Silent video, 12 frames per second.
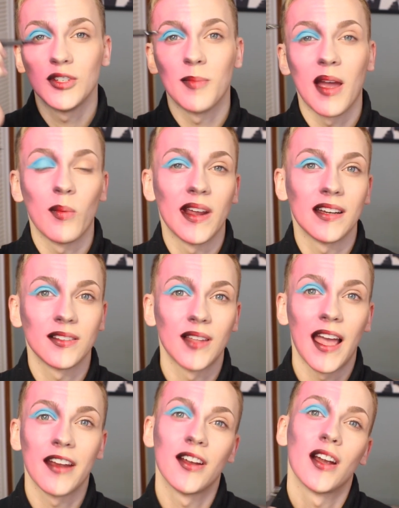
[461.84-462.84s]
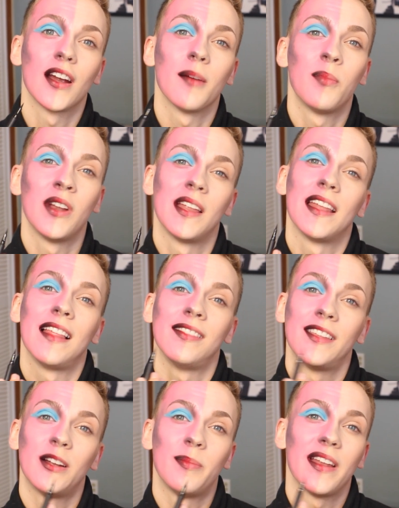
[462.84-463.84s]
do my winged liner, put a
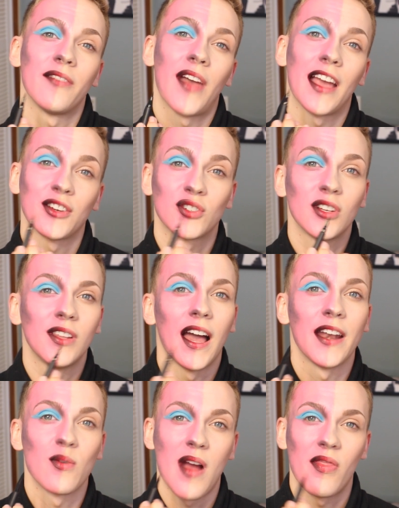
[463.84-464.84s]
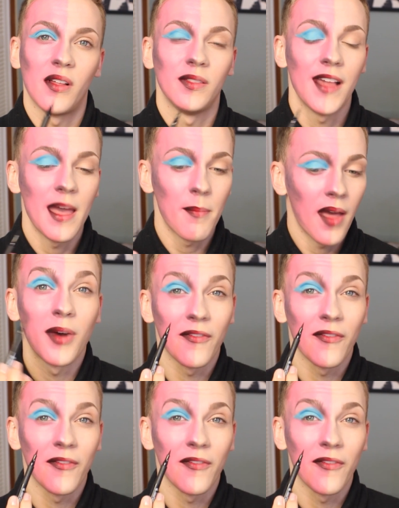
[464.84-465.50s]
little bit of extra line around the lip.